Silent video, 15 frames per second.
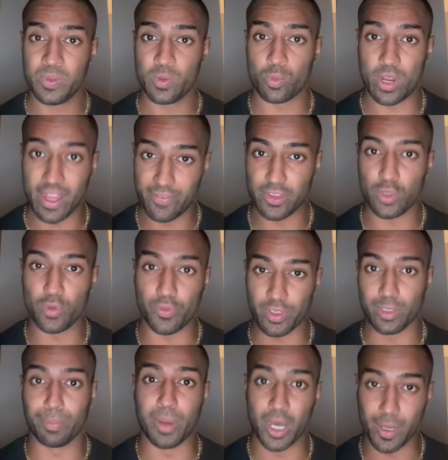Whenever you
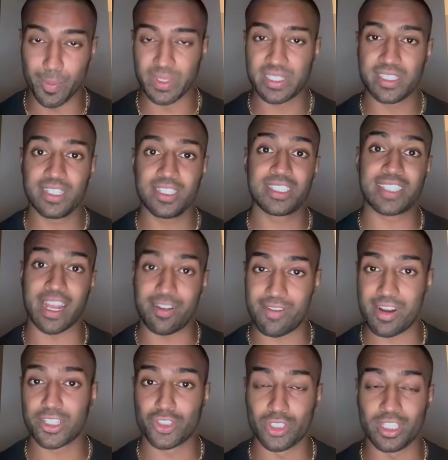feel purposeless,
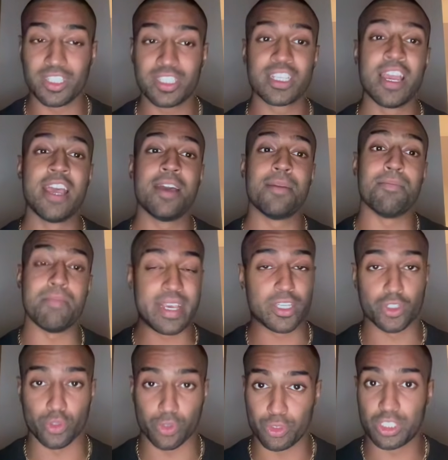directionless, make
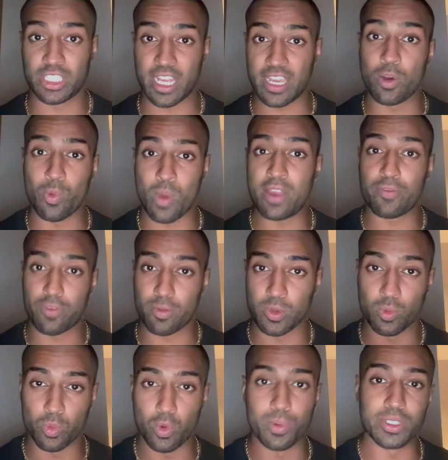sure you stay away from
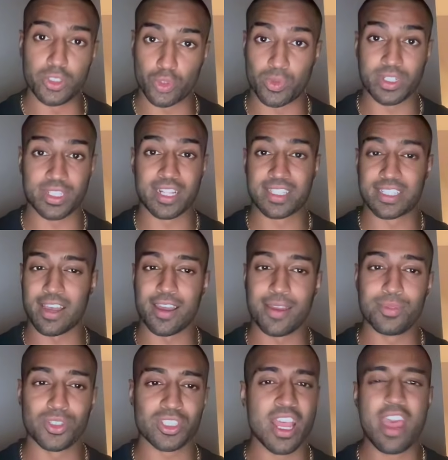your woman during that
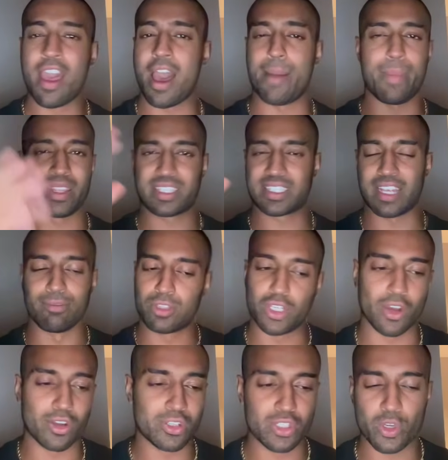time. I might sound
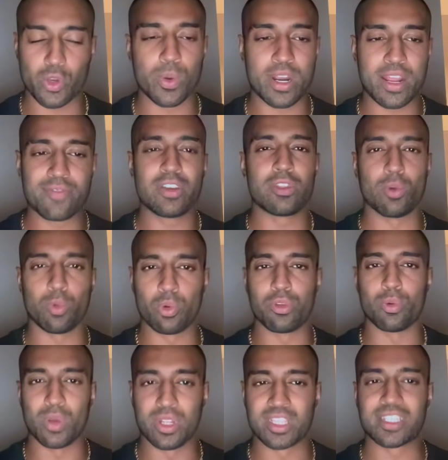toxic or whatever, the
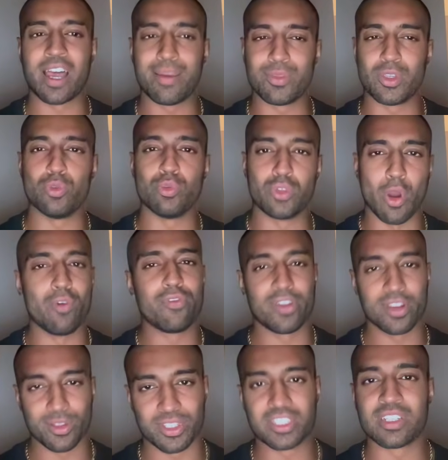one time you don't
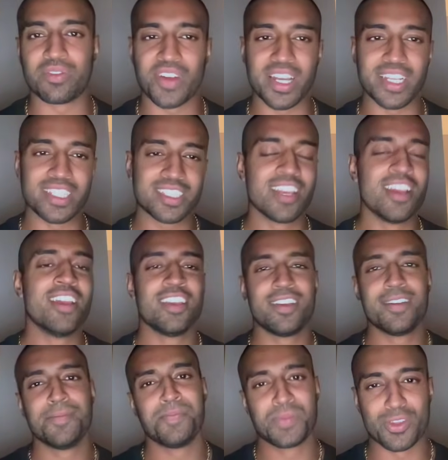follow this advice,
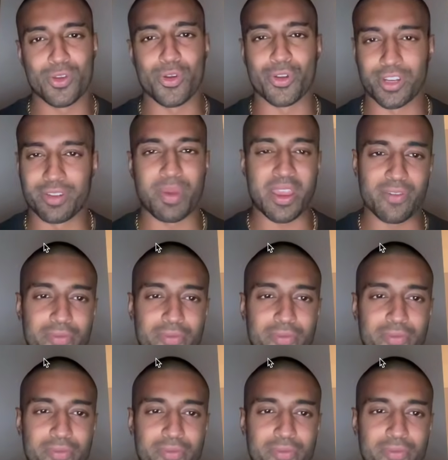you're going to pay